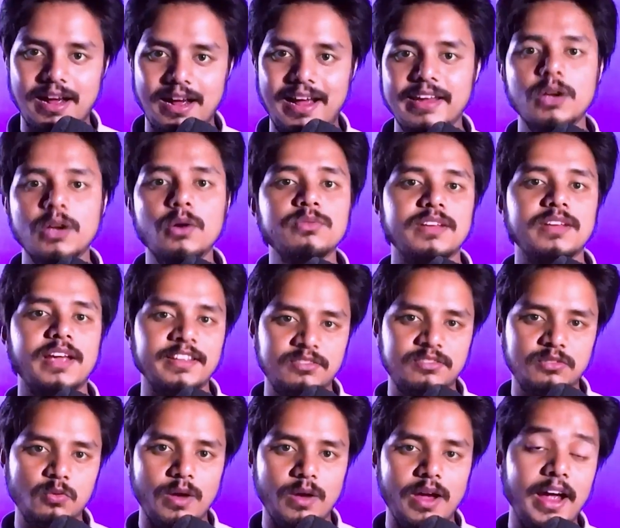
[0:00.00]
I use
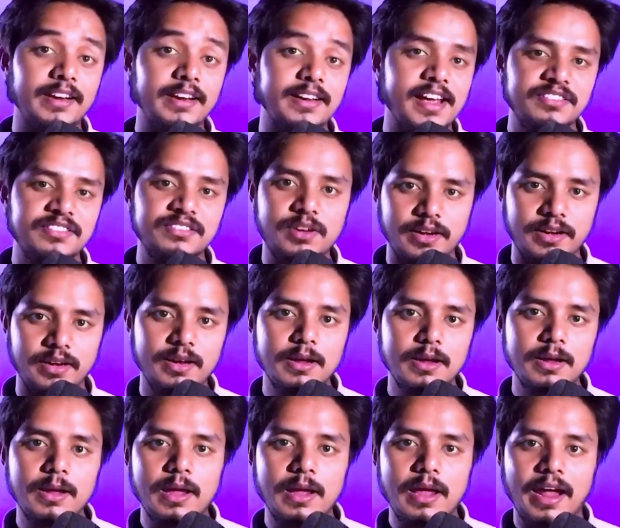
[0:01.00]
S2 and S3
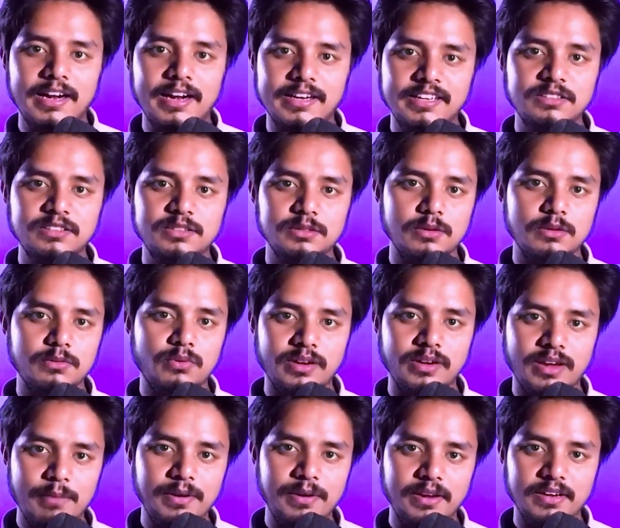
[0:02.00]
headings for
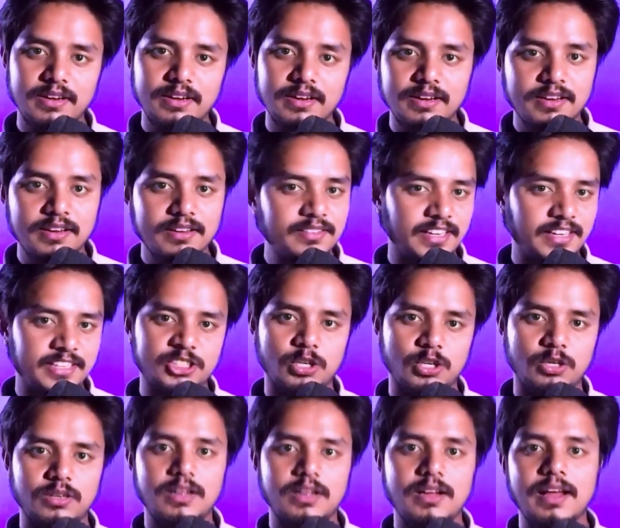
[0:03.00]
every
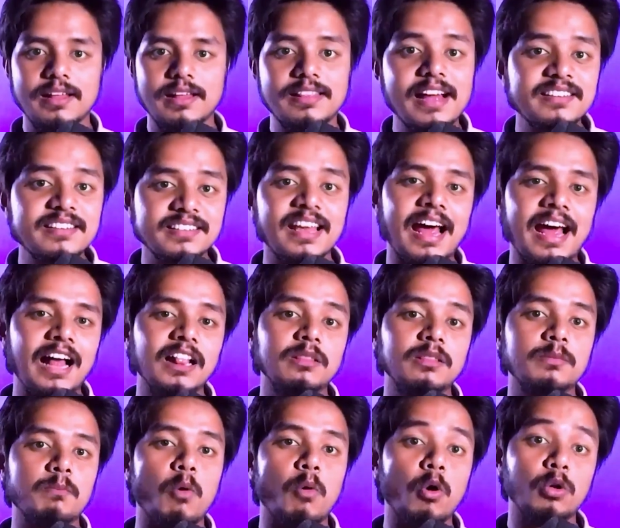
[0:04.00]
section. That helps
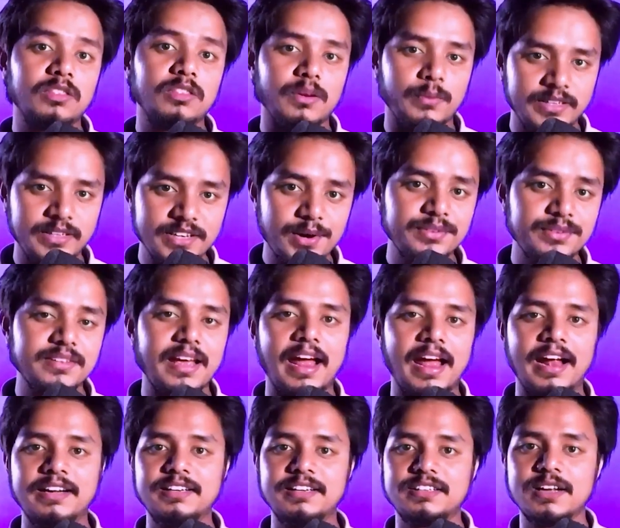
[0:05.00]
both readers
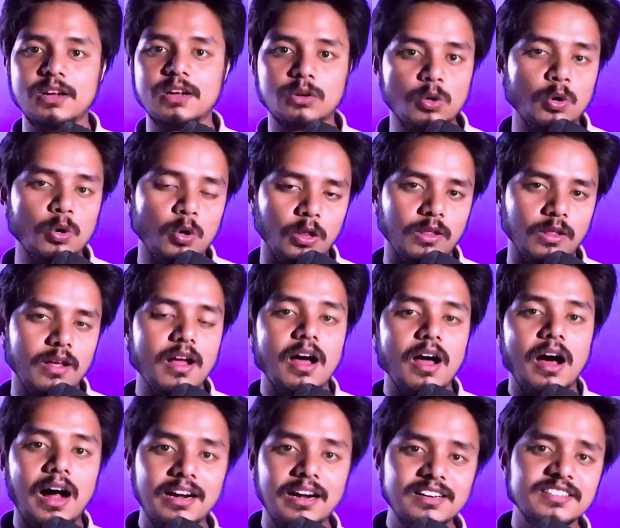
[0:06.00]
and Google
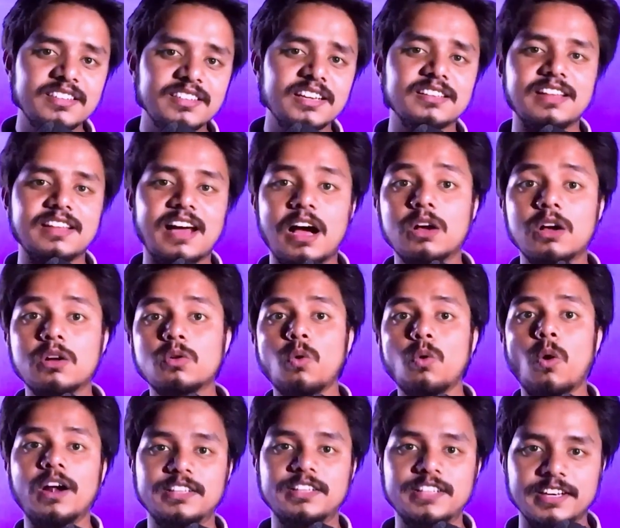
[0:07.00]
understand the
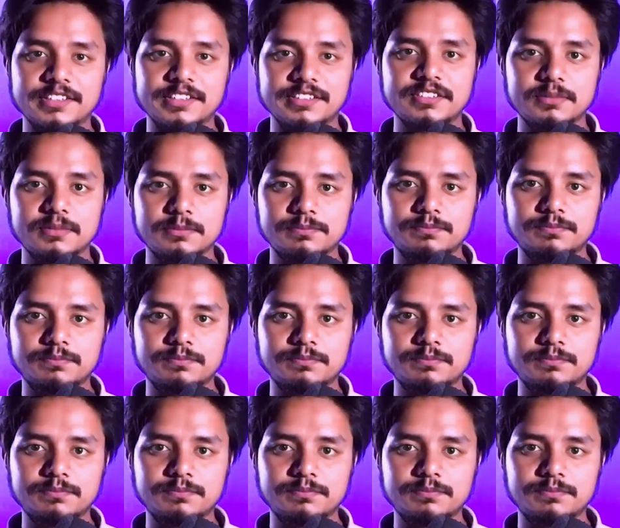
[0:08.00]
contents.